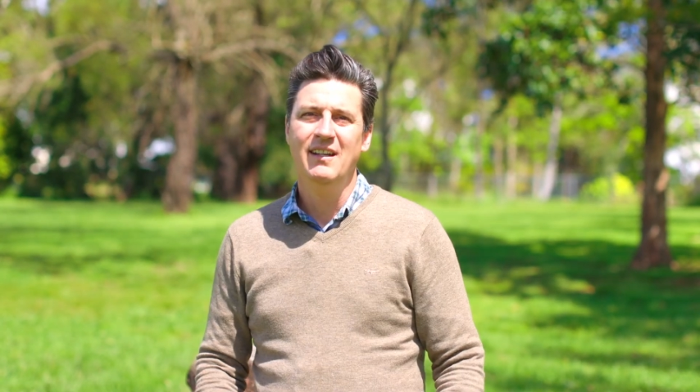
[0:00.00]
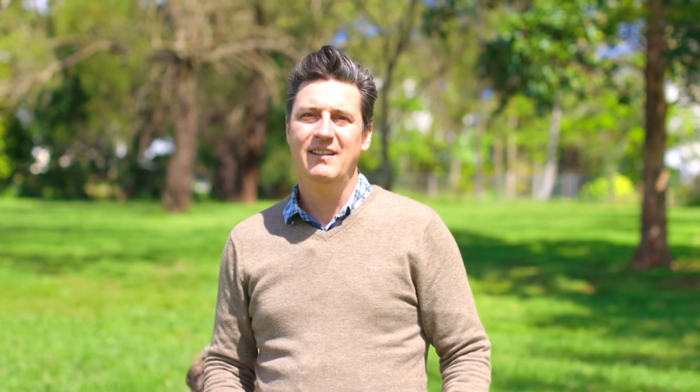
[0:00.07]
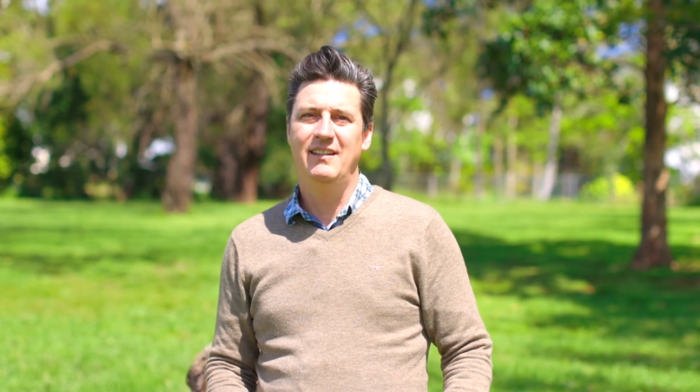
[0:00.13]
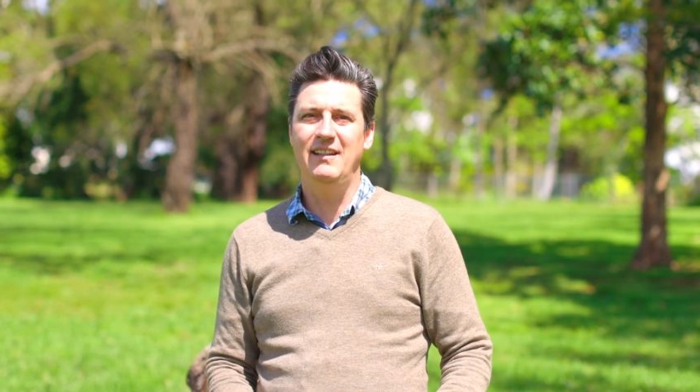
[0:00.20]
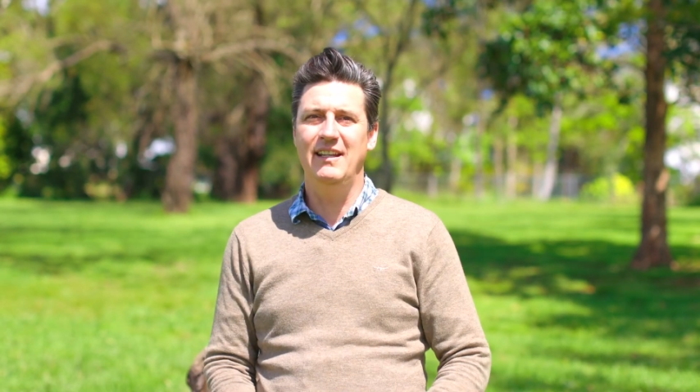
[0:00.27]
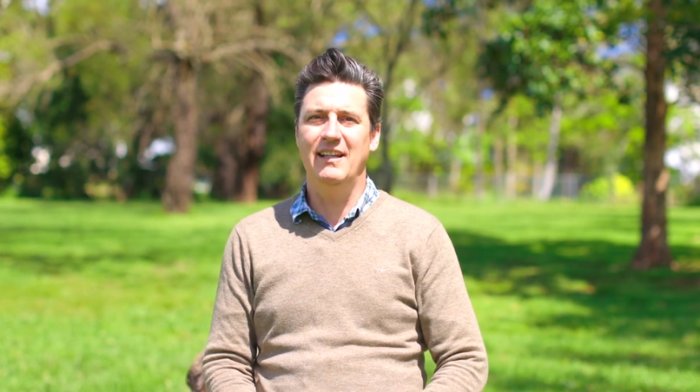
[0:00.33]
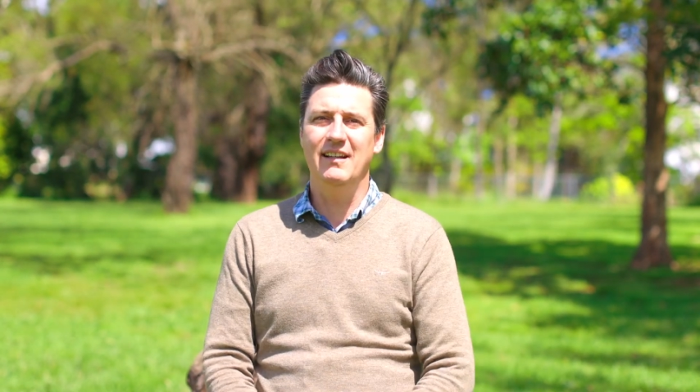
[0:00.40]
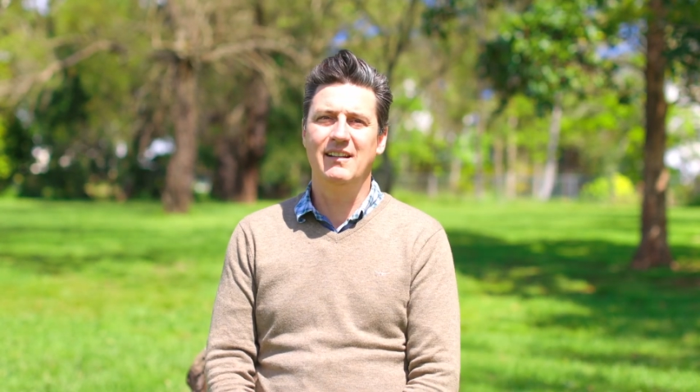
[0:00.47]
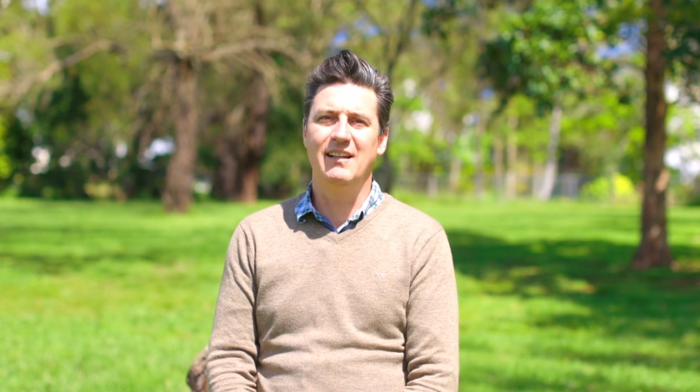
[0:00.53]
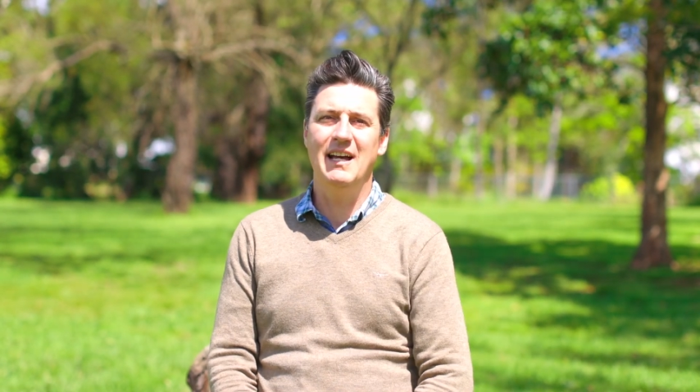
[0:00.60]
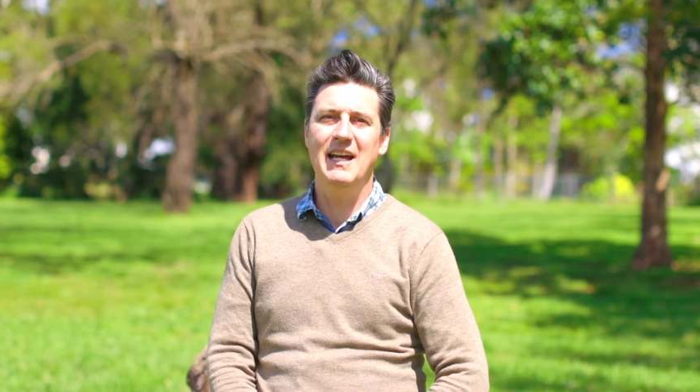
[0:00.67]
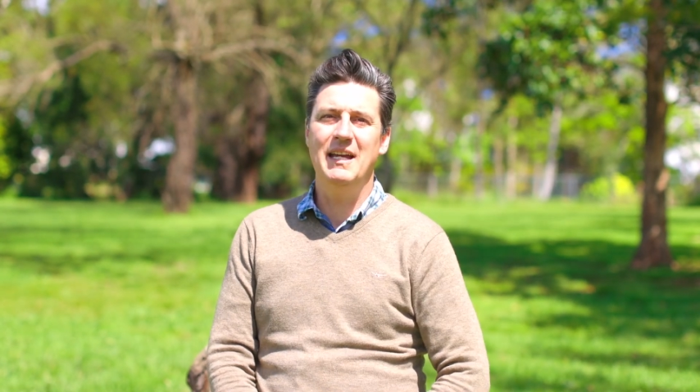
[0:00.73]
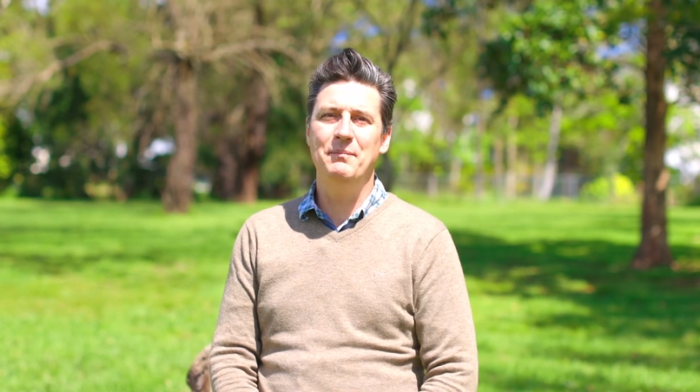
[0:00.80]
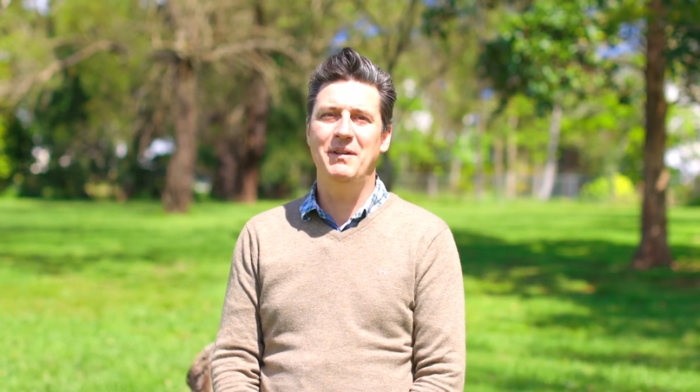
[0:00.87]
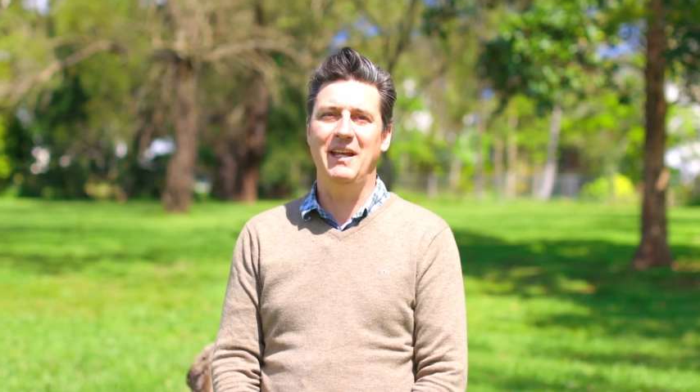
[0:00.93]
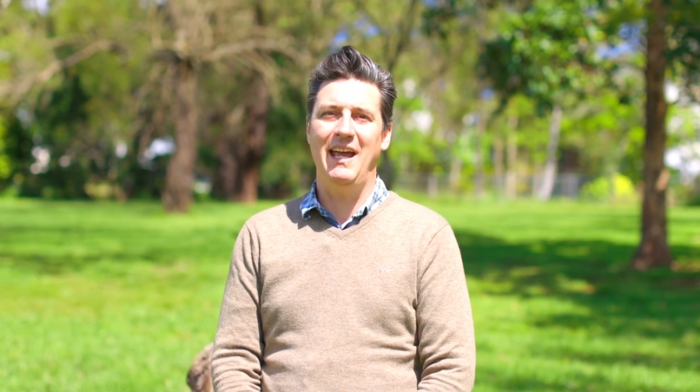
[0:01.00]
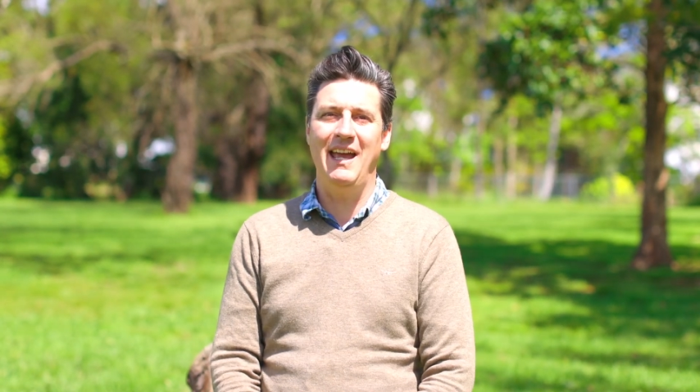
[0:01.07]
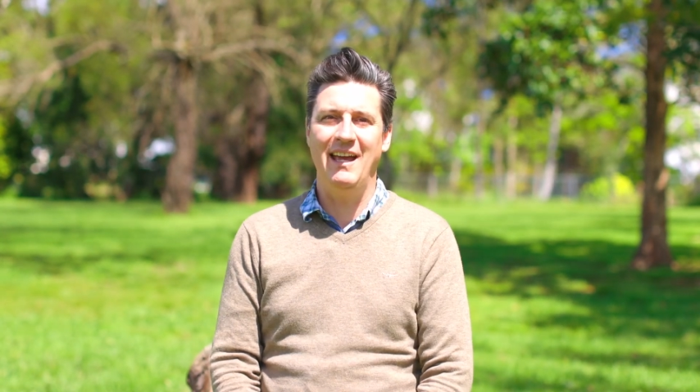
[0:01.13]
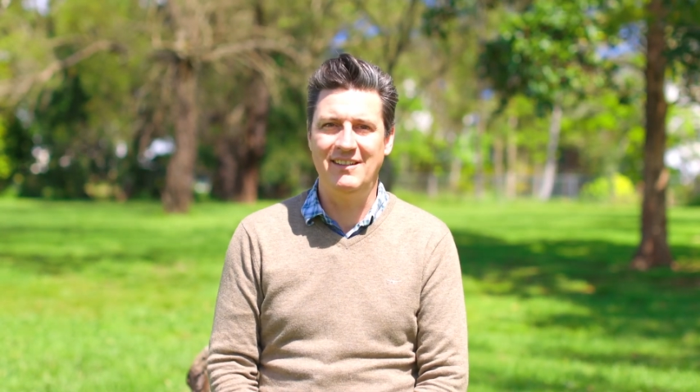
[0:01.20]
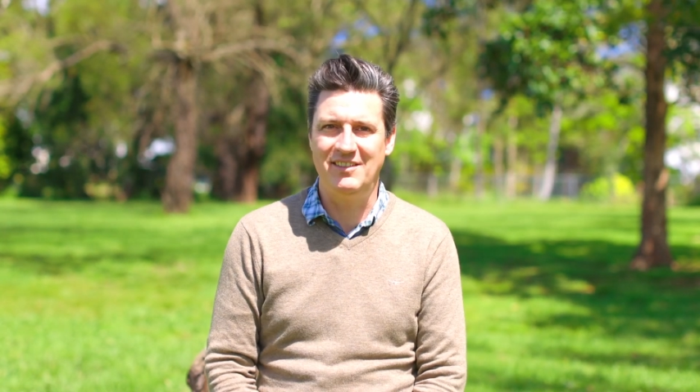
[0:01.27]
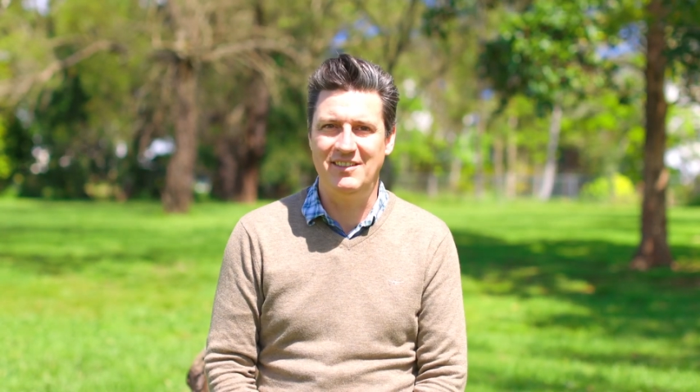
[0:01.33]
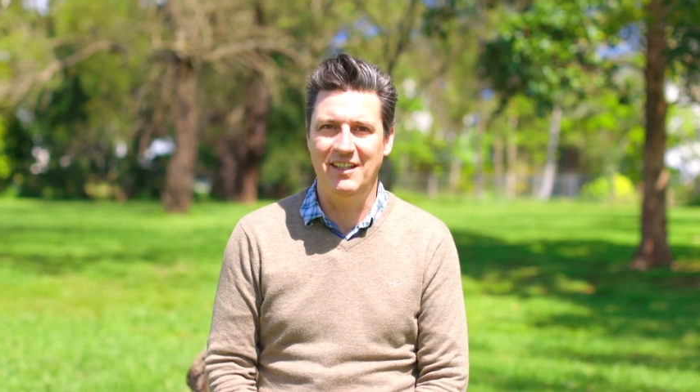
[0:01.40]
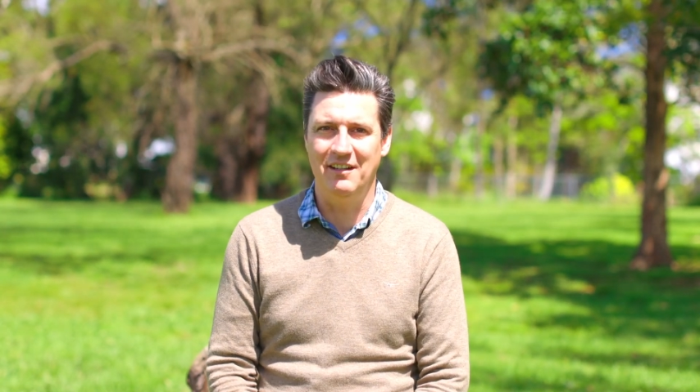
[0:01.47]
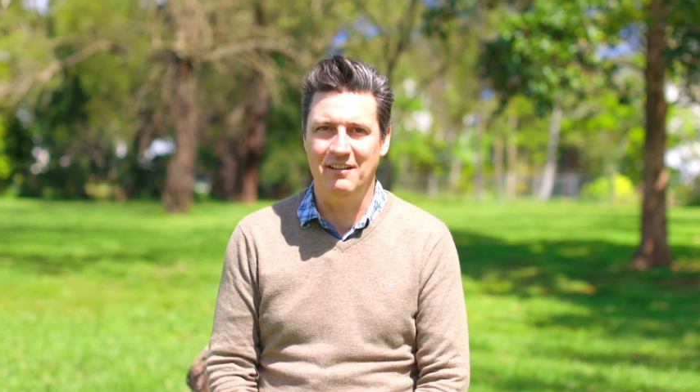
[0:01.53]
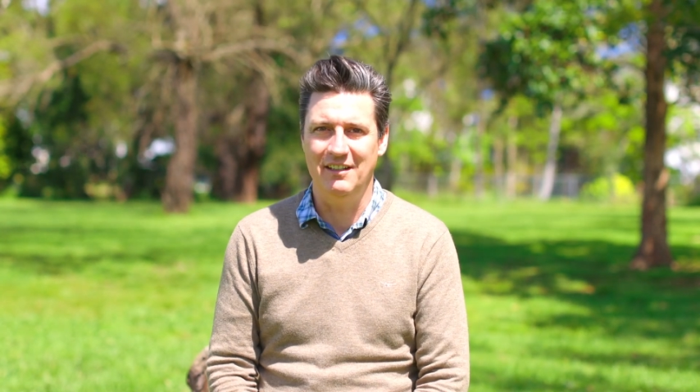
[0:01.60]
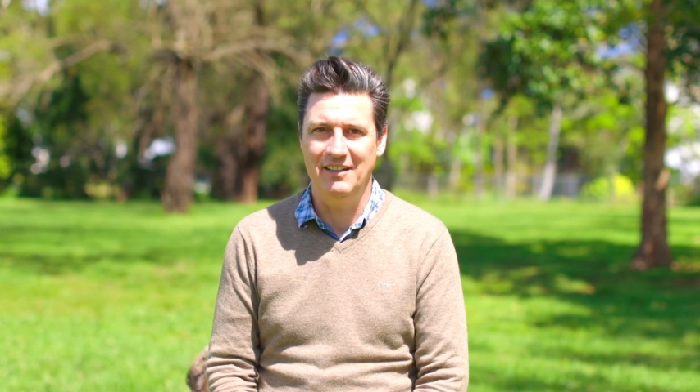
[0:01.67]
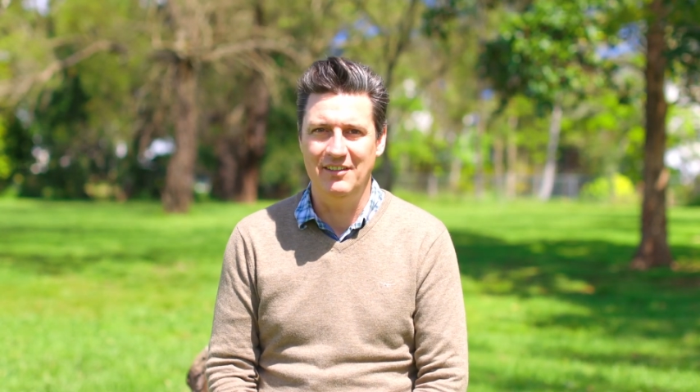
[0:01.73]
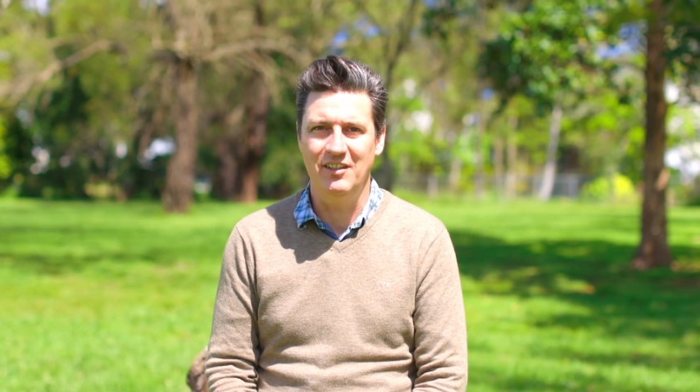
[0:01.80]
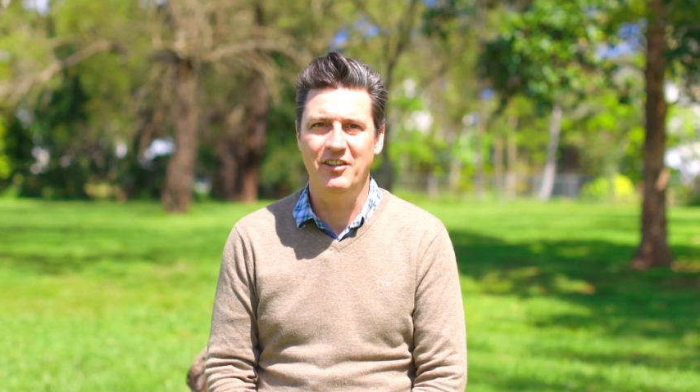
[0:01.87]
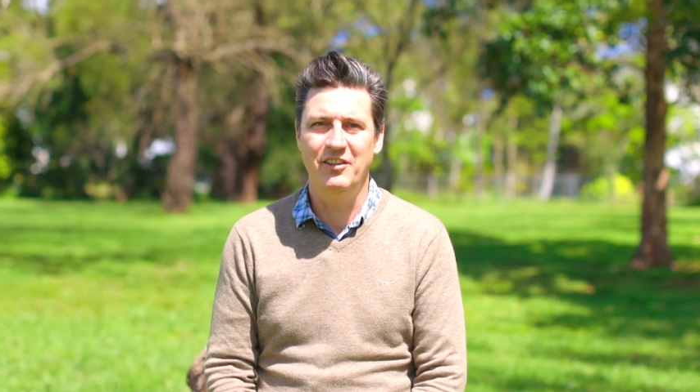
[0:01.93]
to the acclaimed
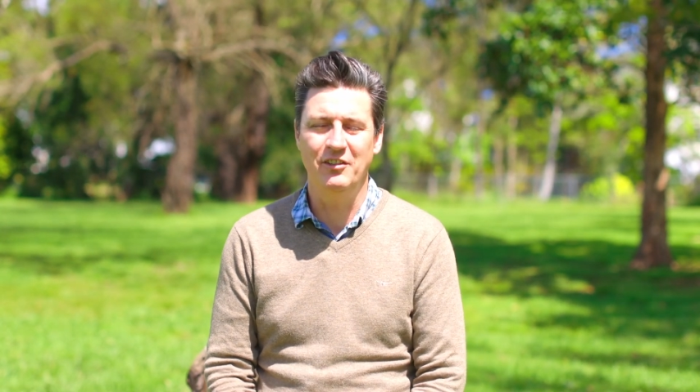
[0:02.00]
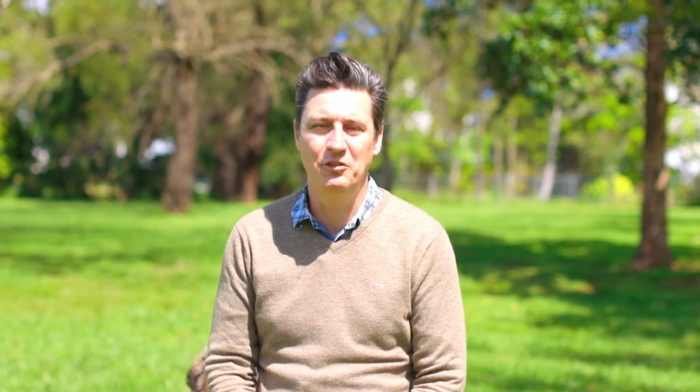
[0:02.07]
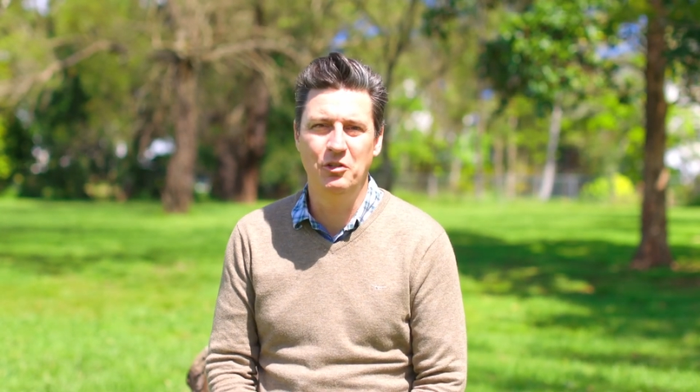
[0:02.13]
X-Series, the